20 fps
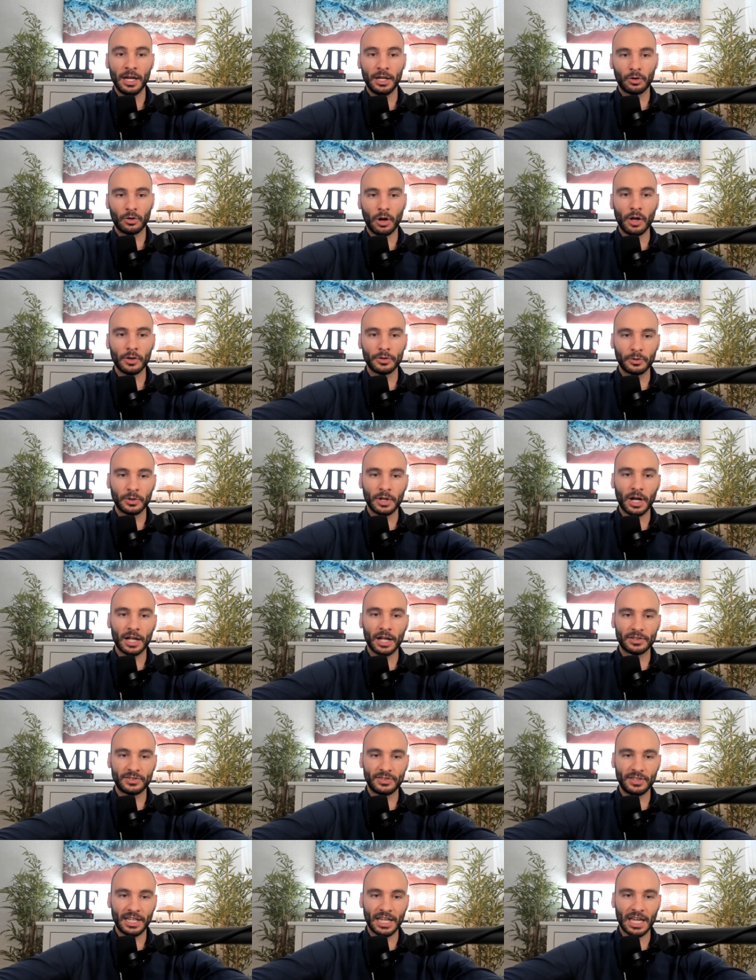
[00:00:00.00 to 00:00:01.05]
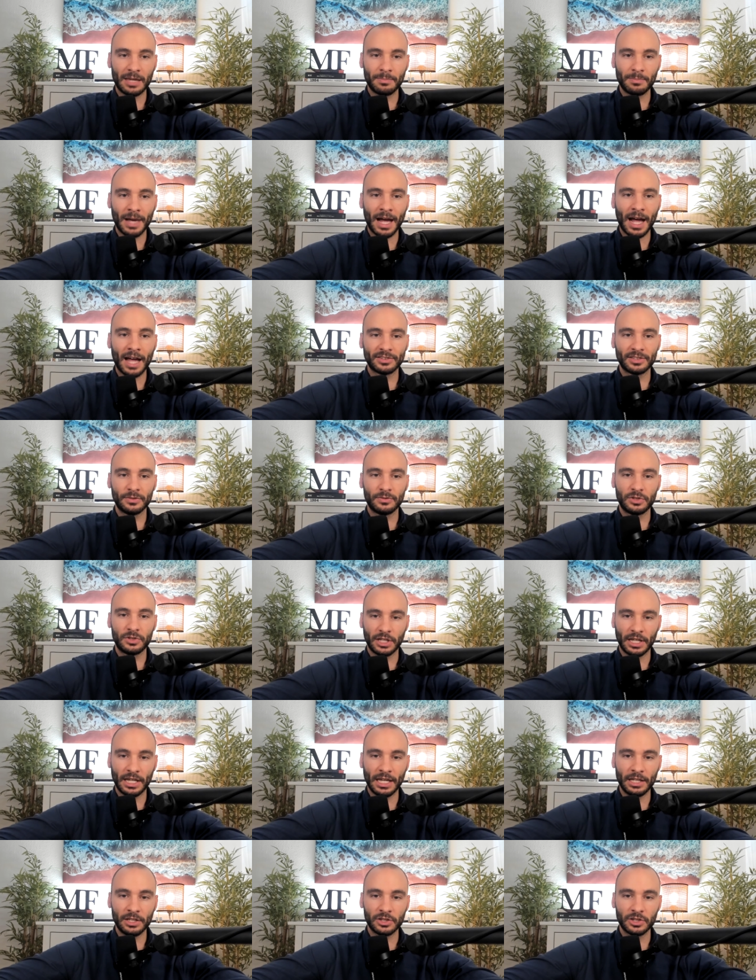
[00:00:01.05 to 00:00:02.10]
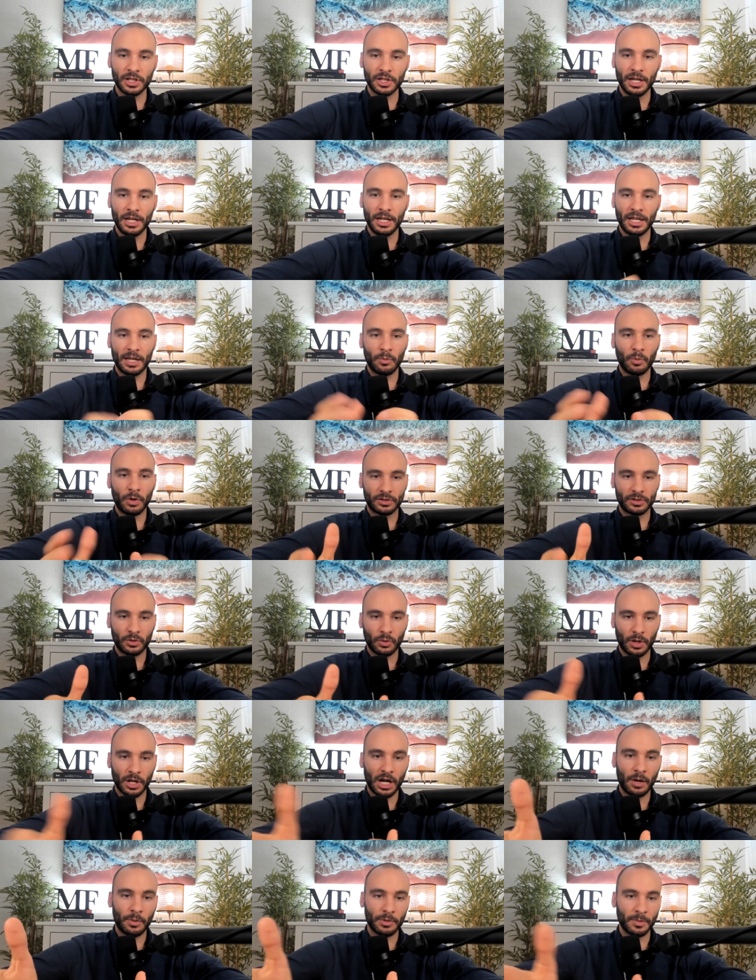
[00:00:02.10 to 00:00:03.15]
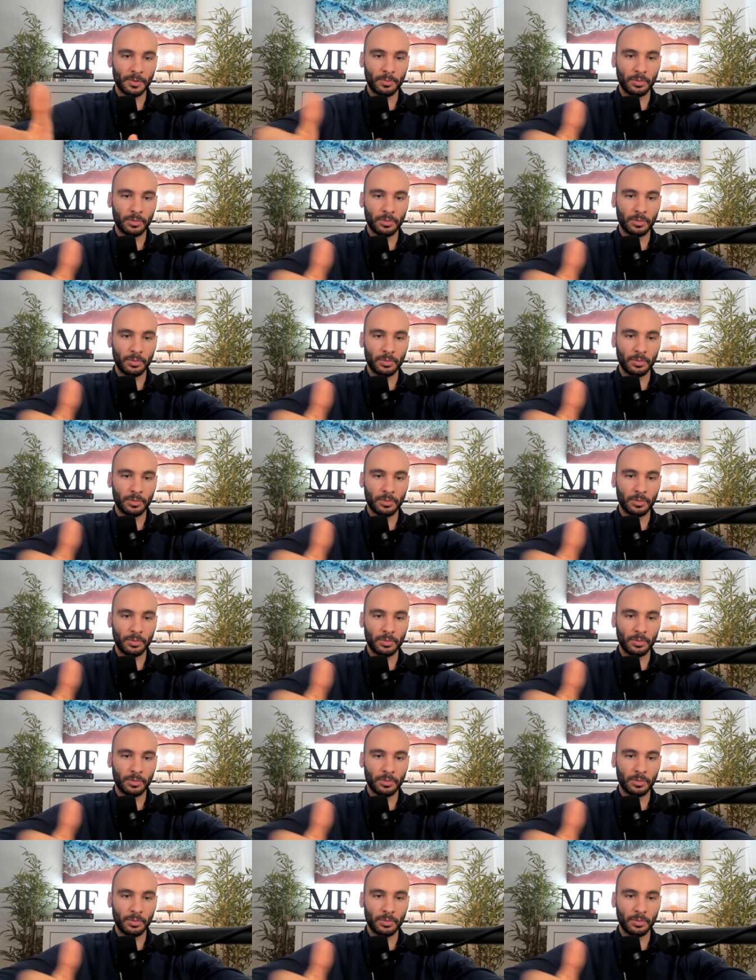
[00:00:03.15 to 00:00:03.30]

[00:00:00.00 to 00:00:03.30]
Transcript: you're also not seeing a massive change in what's going on with the